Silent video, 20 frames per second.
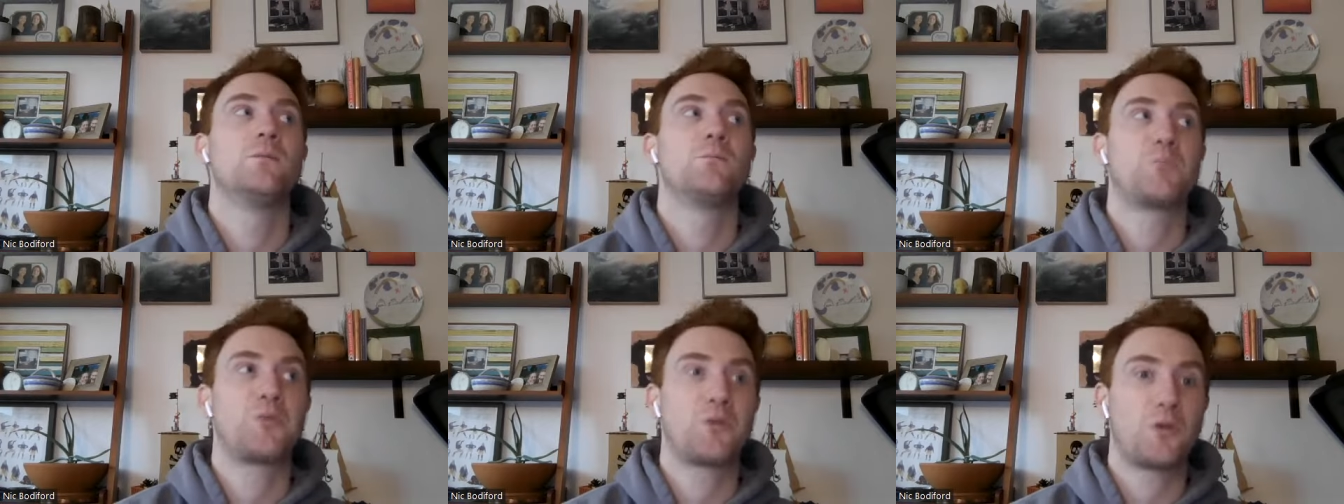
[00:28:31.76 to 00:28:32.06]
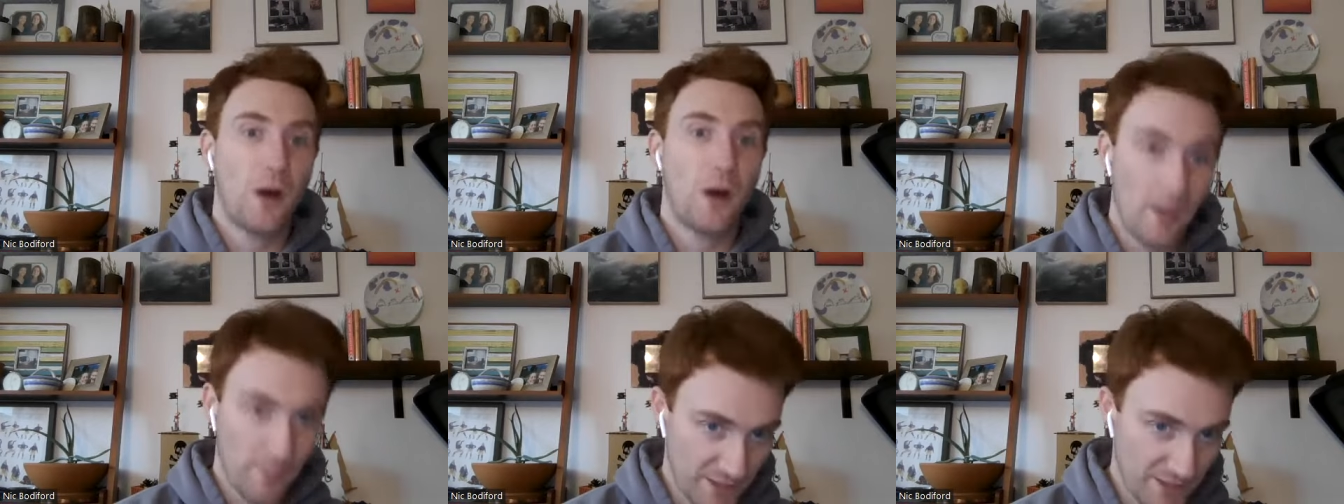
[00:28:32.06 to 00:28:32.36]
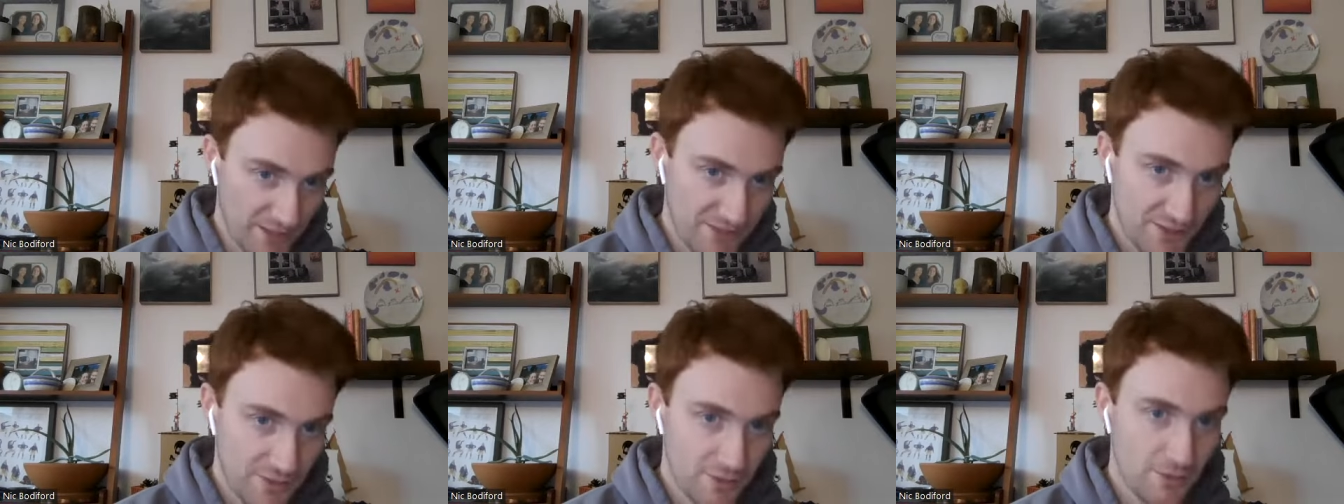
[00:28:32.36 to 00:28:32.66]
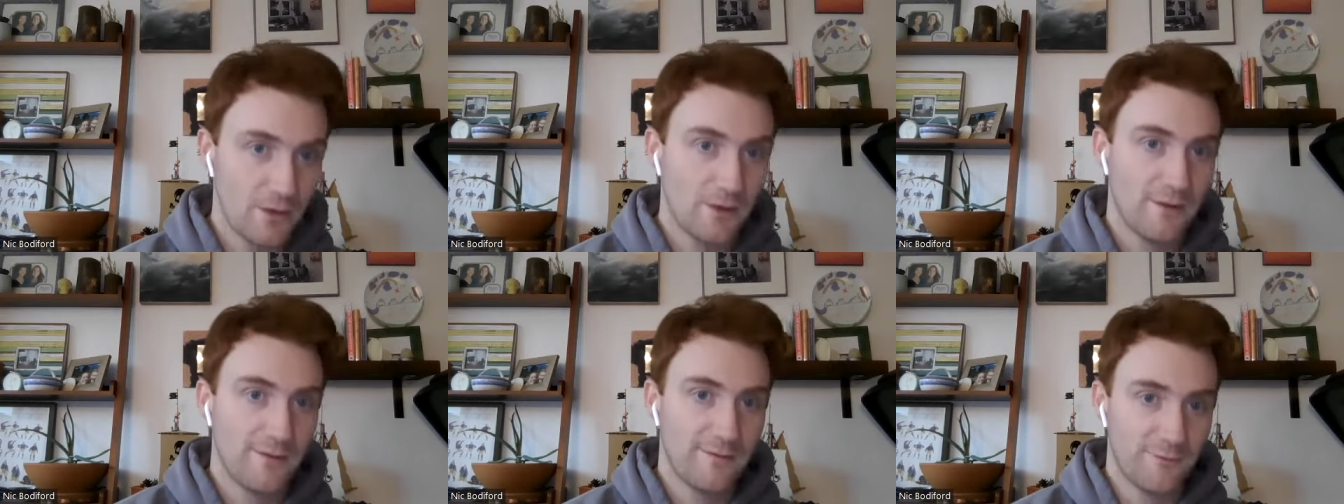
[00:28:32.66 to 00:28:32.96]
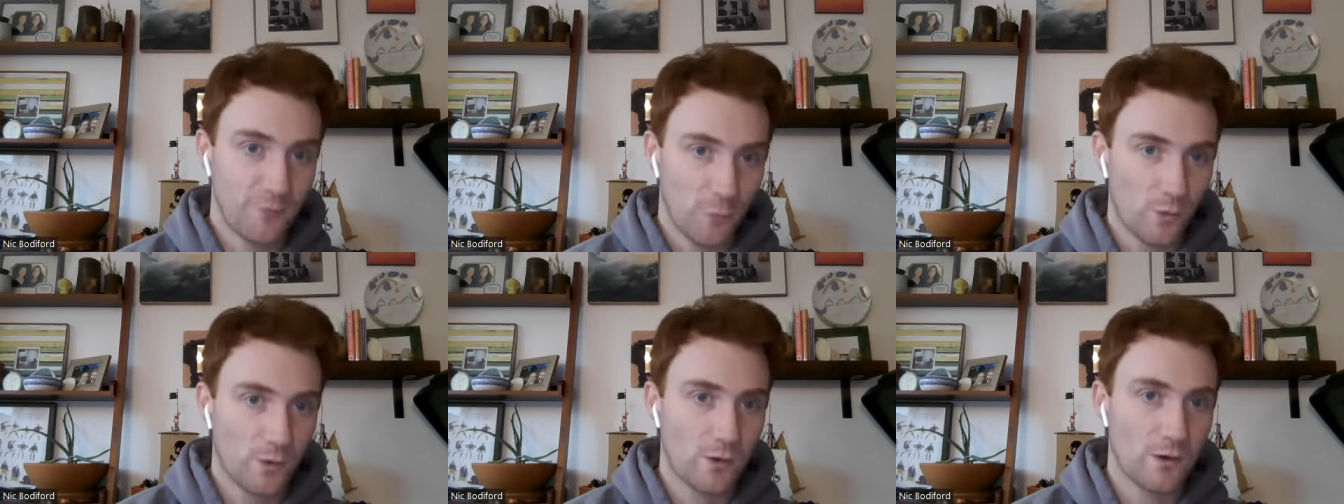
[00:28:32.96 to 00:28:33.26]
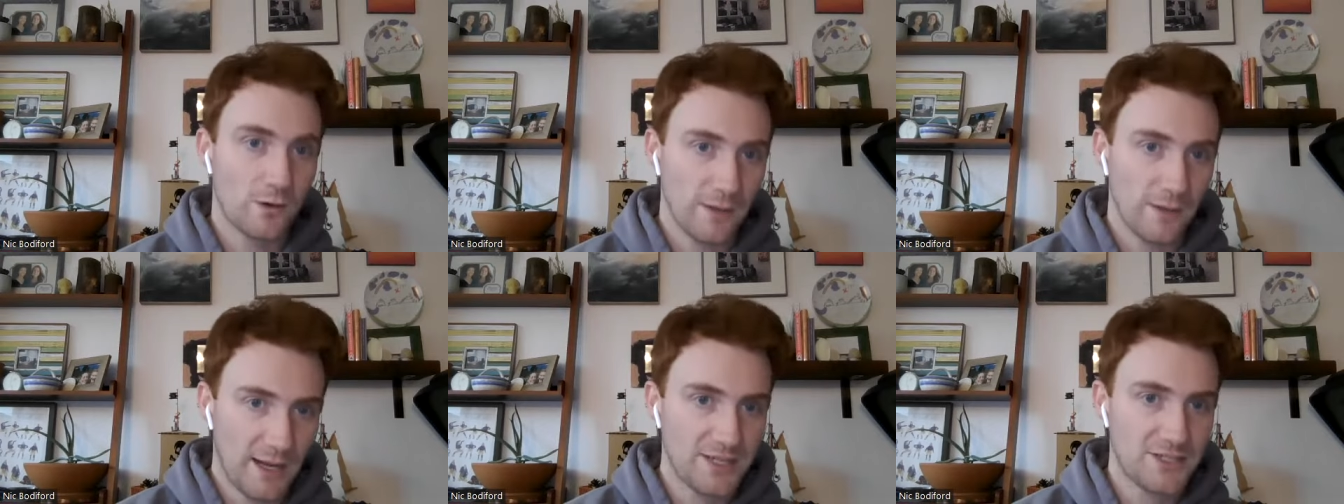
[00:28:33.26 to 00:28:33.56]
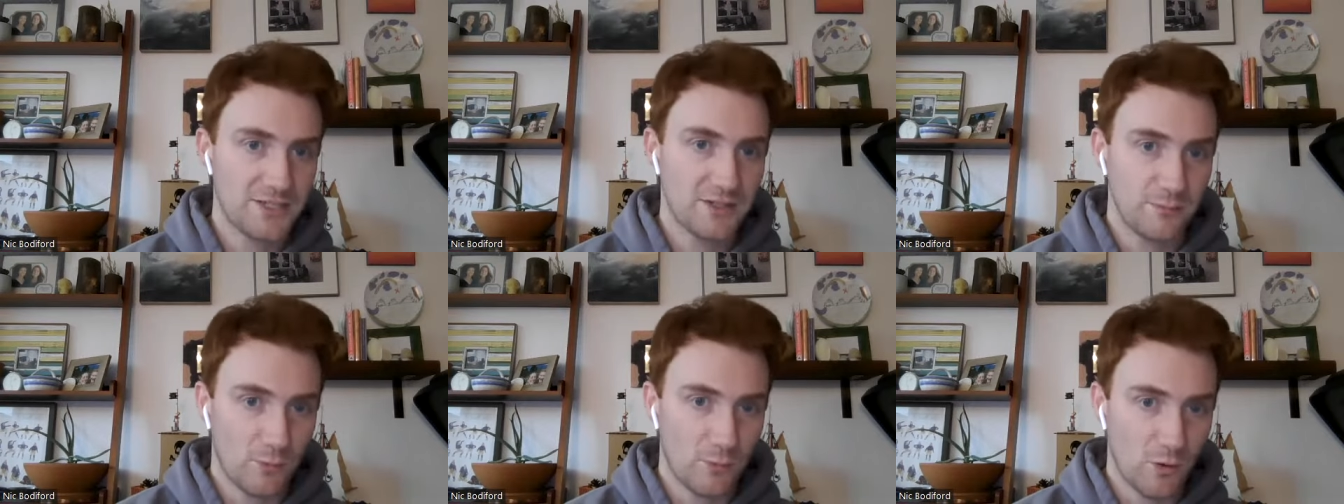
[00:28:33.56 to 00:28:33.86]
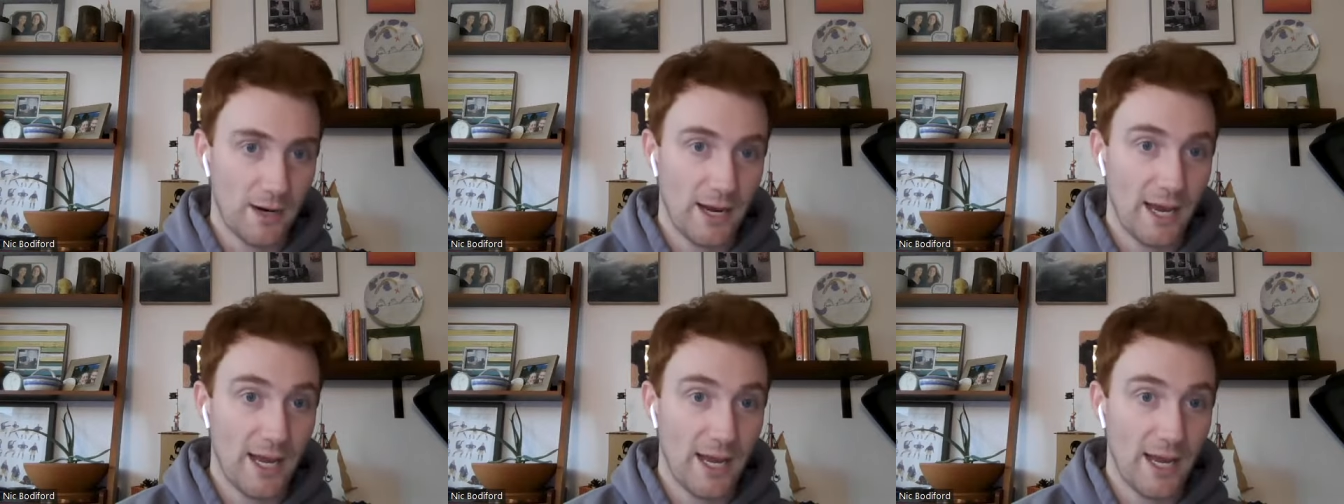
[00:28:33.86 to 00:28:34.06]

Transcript: promise for Elijah Moore,